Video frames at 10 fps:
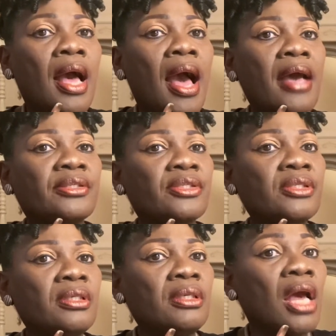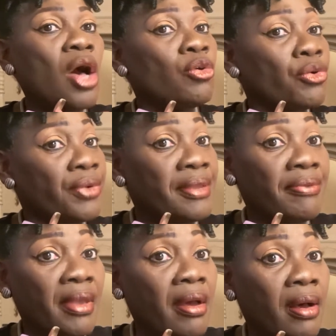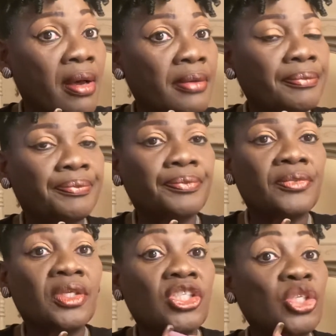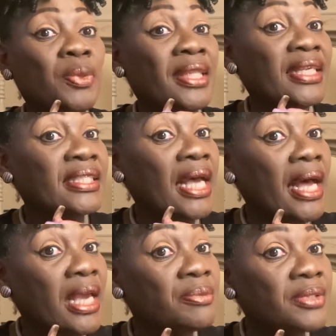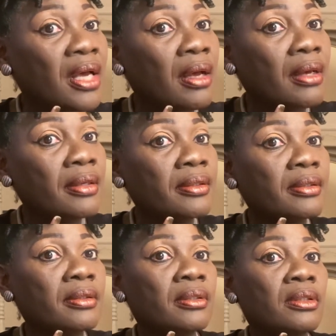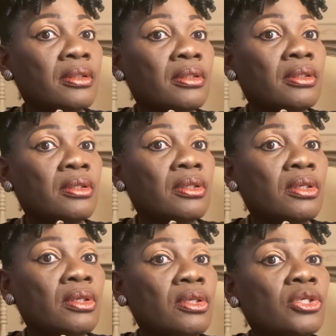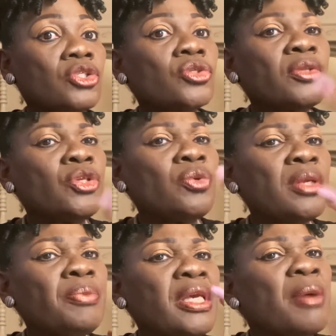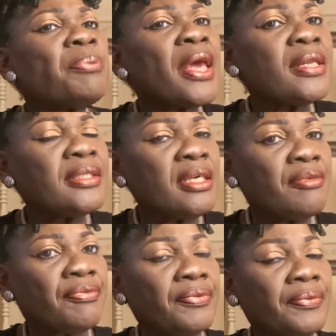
and see how great they are, see what their times are, so that you can be competitive.